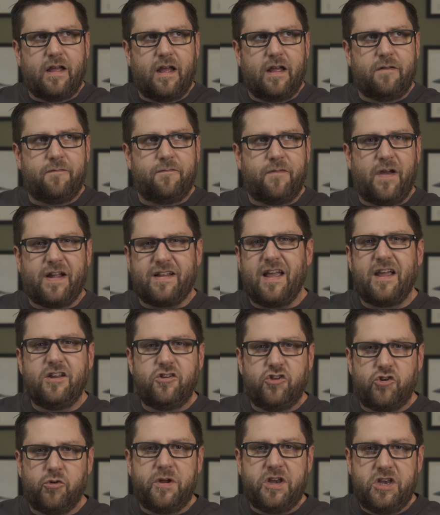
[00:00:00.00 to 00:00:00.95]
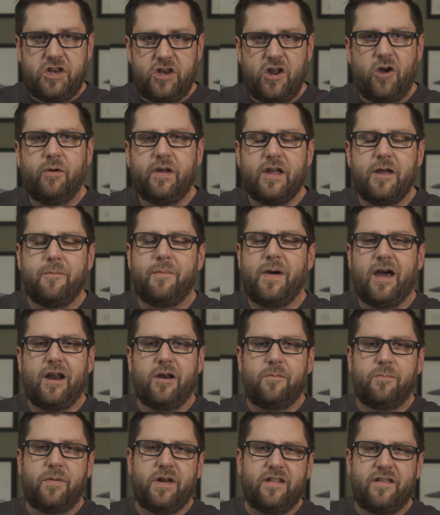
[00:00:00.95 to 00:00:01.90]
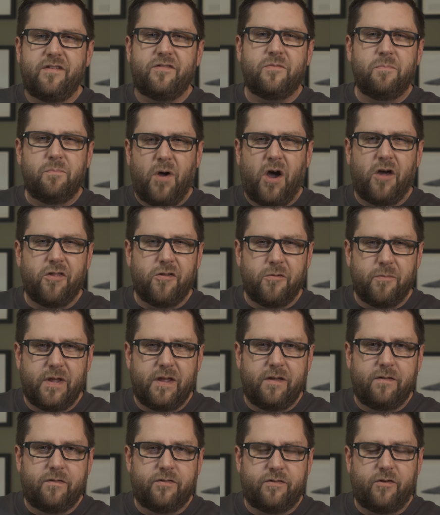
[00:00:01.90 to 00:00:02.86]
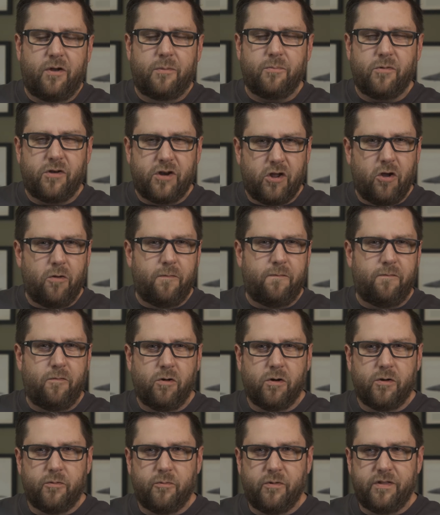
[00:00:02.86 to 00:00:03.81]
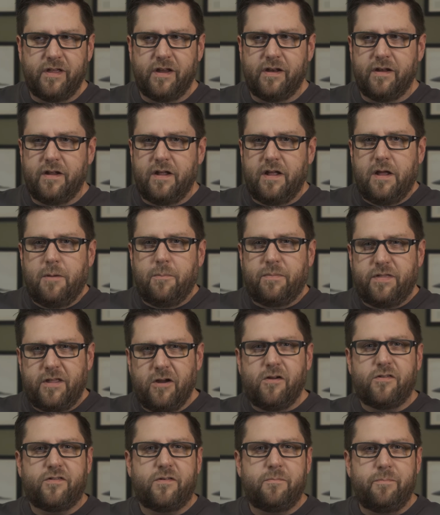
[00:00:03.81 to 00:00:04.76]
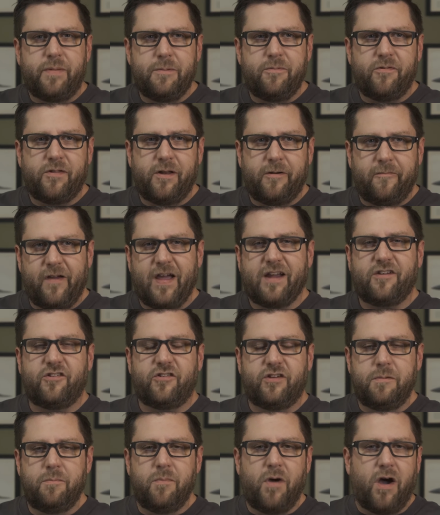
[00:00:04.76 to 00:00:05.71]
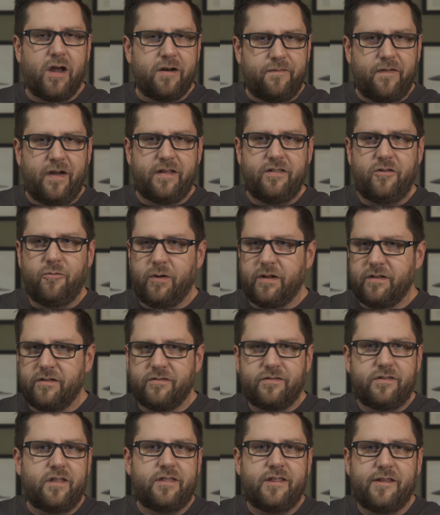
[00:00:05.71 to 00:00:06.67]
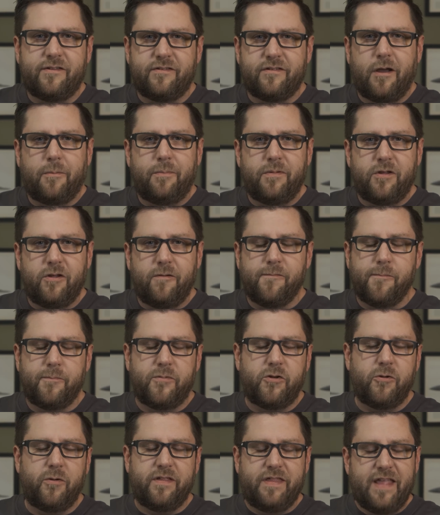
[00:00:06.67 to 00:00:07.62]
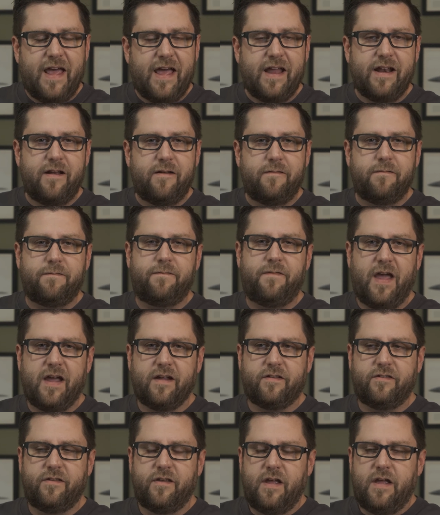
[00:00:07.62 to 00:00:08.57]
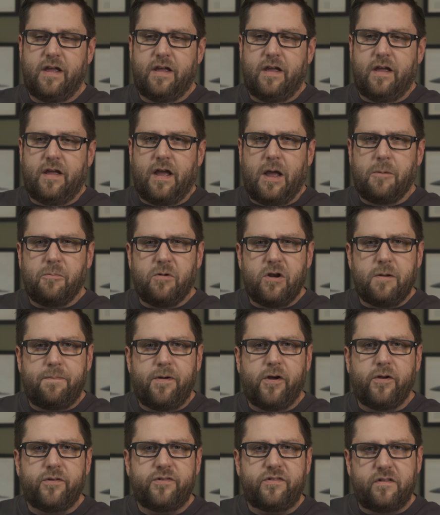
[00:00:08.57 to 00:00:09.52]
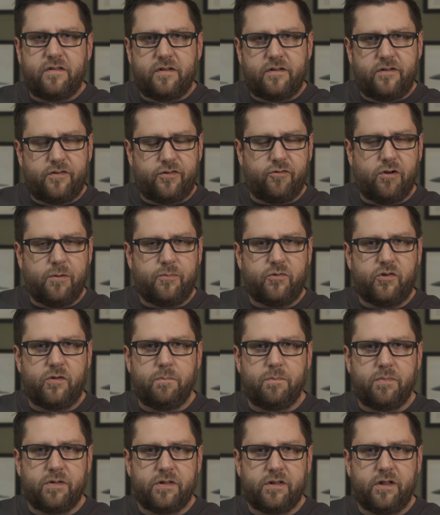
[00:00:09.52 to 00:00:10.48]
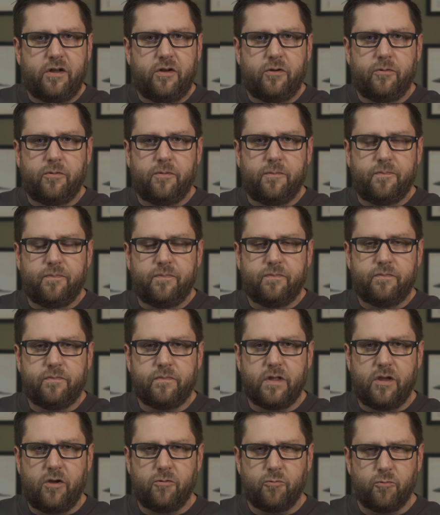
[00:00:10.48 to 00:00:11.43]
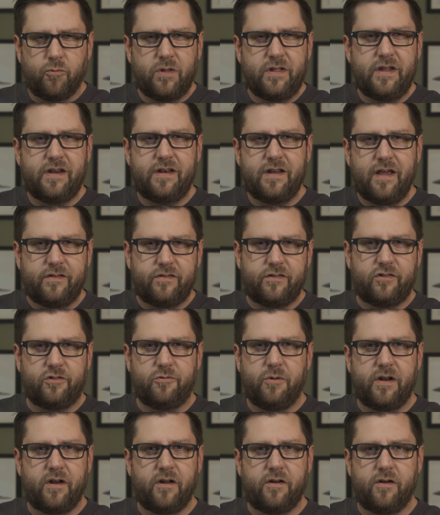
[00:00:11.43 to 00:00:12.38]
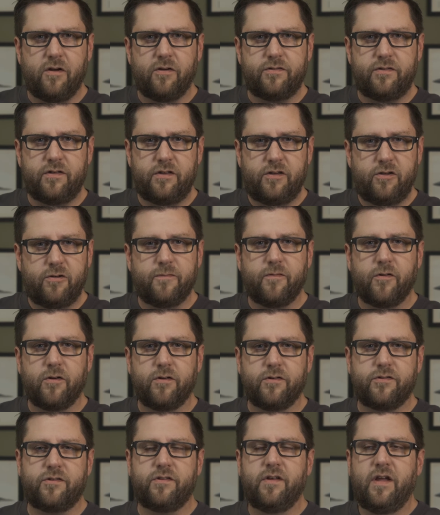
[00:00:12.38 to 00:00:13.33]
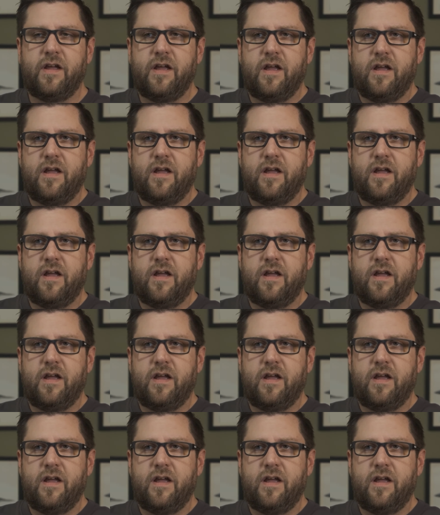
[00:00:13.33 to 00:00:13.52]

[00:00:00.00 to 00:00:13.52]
In fact, I enjoy knowing about it, but it doesn't bother me, so I'm going to go forward with it. But there are some people that have actually modified the wing. There's nothing stopping you from doing that. And in fact, I'm going to post in the description below a really nice thread on RC Universe